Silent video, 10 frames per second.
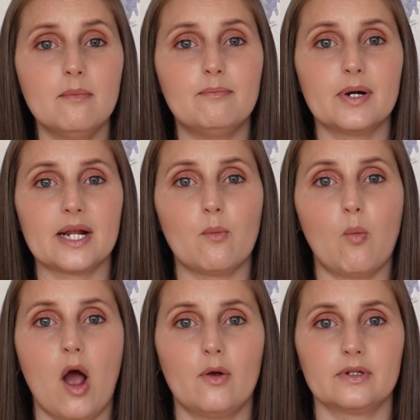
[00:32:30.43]
But it
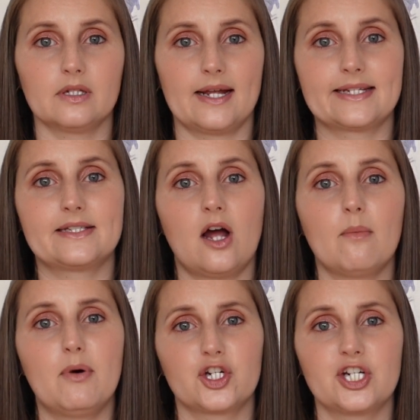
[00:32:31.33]
won't like
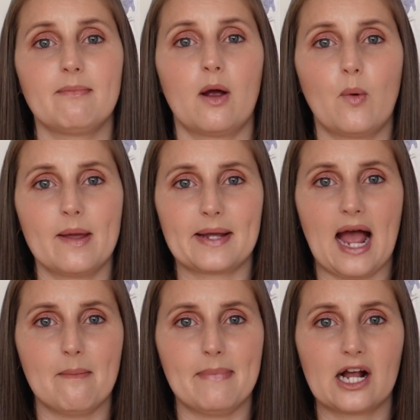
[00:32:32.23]
start pushing my whip
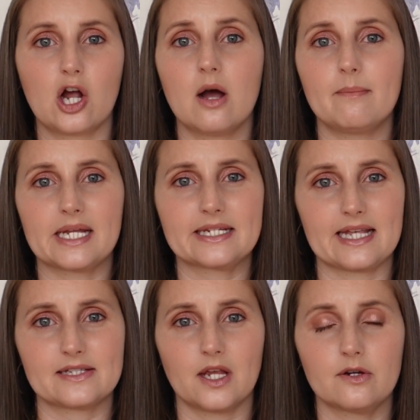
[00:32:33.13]
count back up because
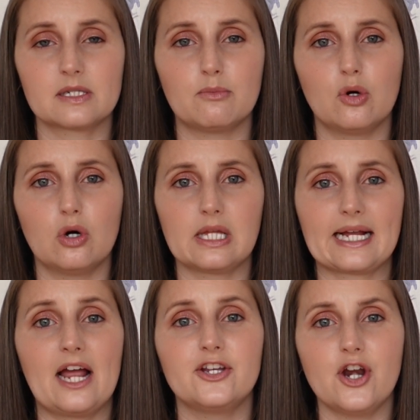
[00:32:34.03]
they're so small.
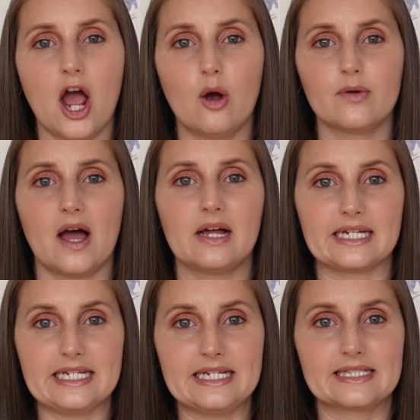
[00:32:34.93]
Like I know that
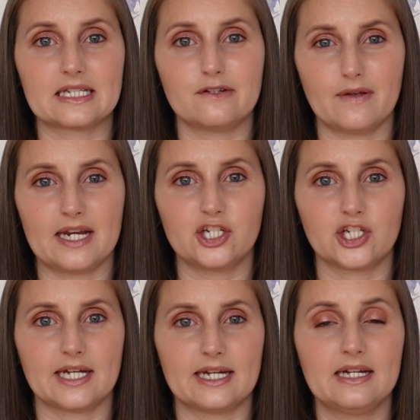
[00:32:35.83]
I'll easily
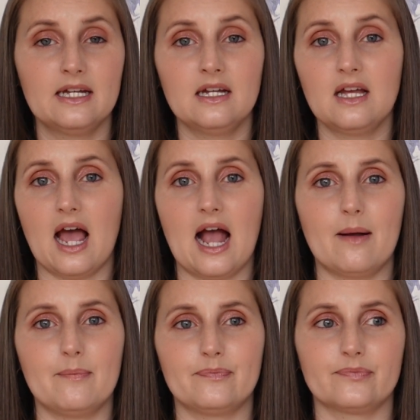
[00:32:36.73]
finish it.
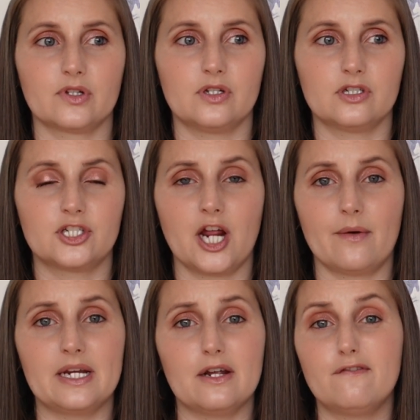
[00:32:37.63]
You
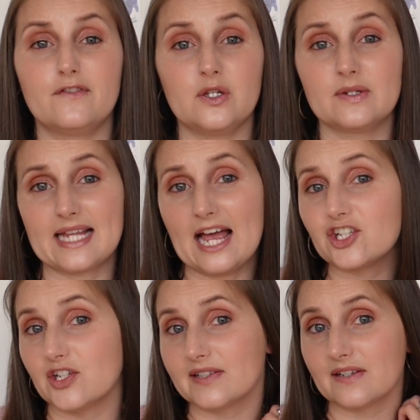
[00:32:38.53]
know, in a few
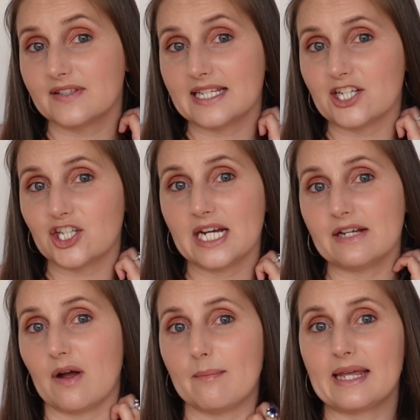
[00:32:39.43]
sessions of stitching.
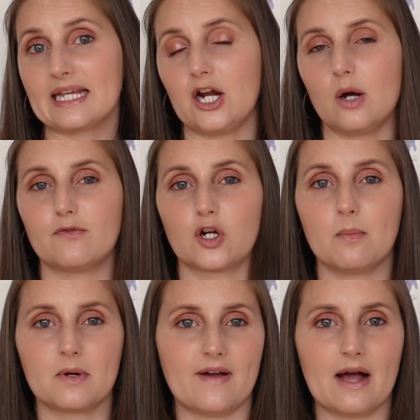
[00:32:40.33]
If I'm picking it up for a
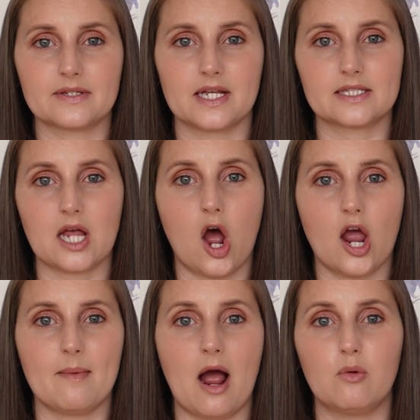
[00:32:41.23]
couple of hours at a
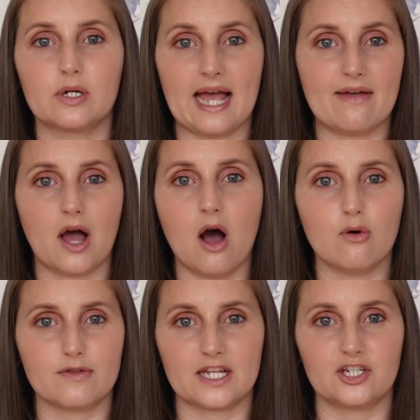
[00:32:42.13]
time, I will get the
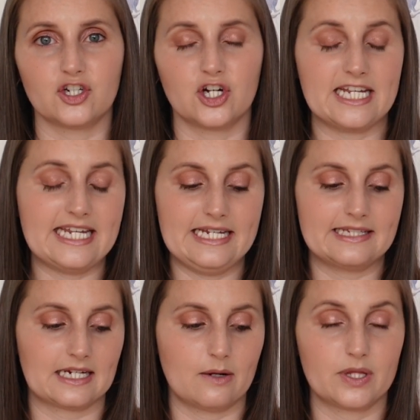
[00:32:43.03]
whole thing done
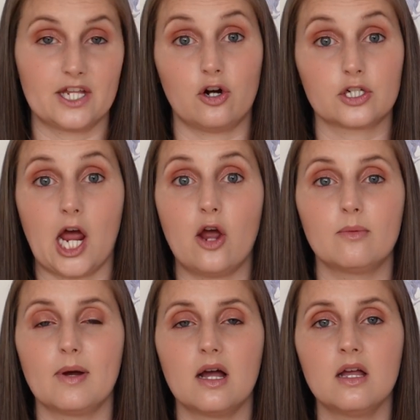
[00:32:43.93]
easily within
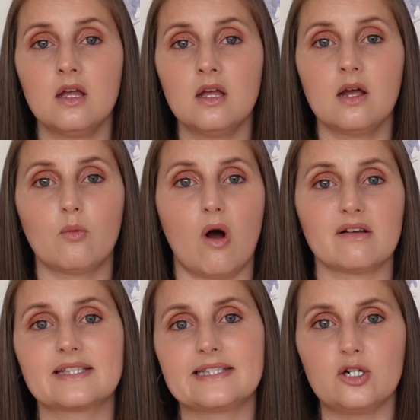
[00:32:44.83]
October,
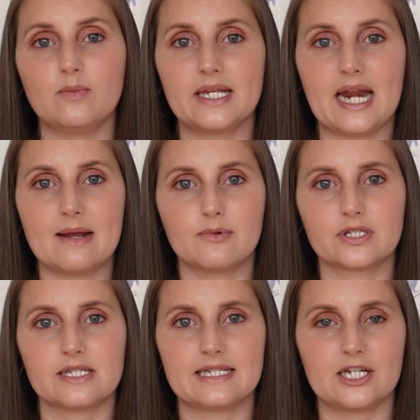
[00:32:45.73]
while still being able
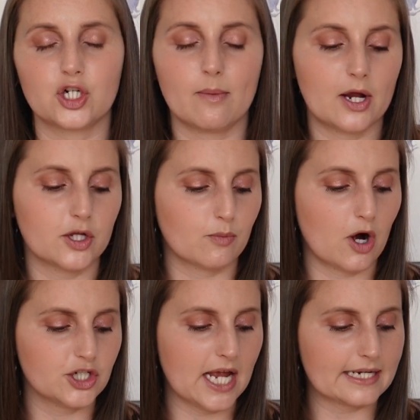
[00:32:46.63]
to stitch on my other
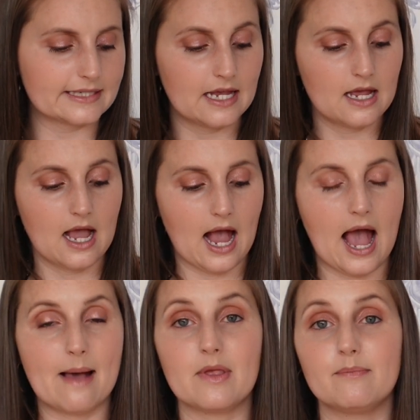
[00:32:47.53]
projects.
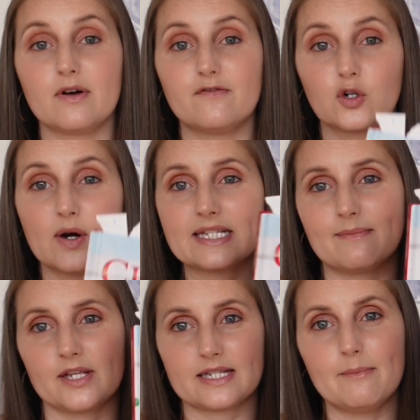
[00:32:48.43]
But for
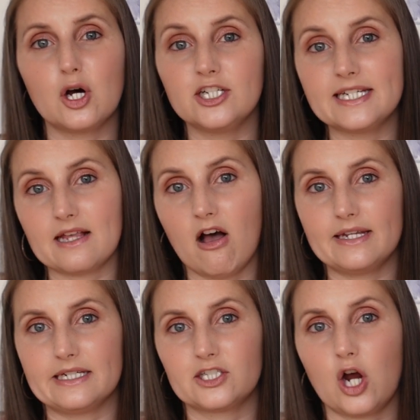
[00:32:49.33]
Christmas, I'm
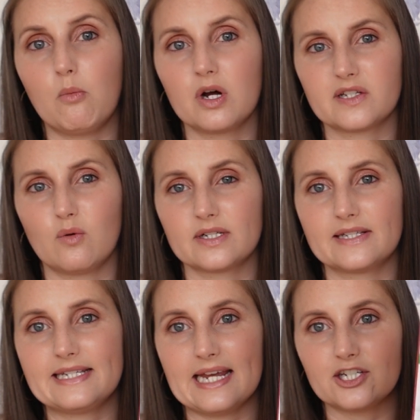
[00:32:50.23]
undecided on what I want
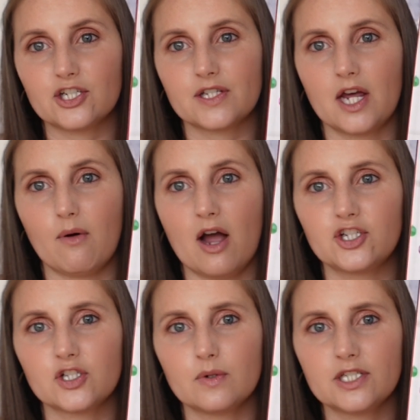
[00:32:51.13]
to stitch. So I
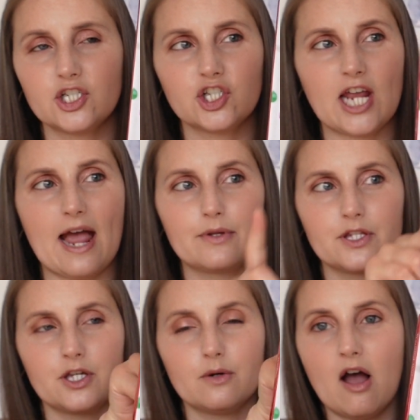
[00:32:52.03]
just wanted to share
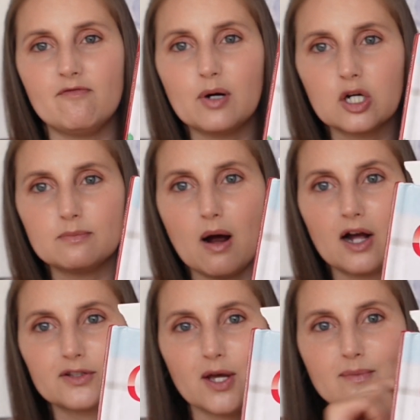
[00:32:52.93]
with you, I've
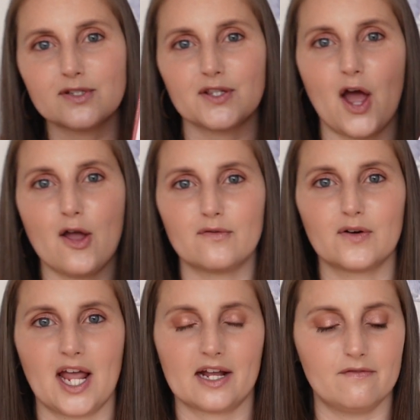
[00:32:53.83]
bookmarked them so that
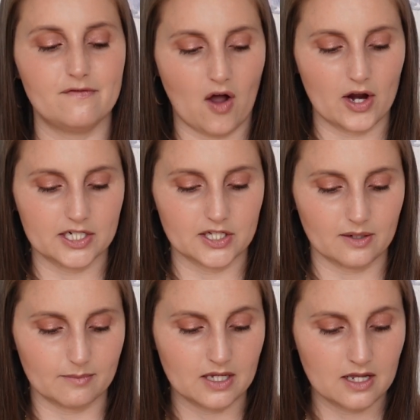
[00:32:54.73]
hopefully I can find
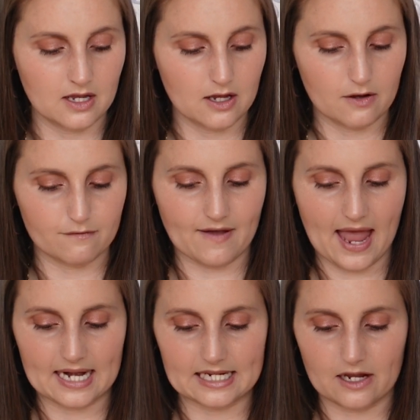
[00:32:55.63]
them
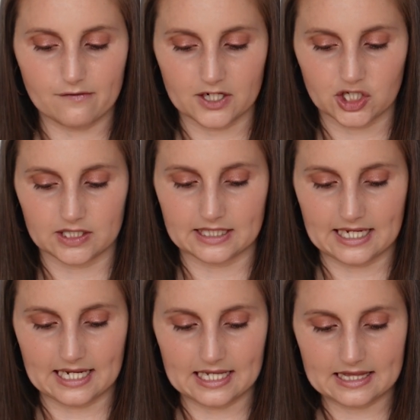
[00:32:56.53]
fairly
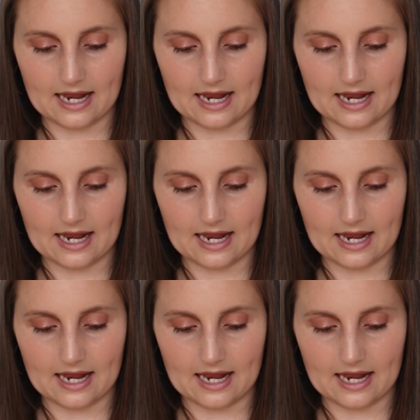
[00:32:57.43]
efficiently.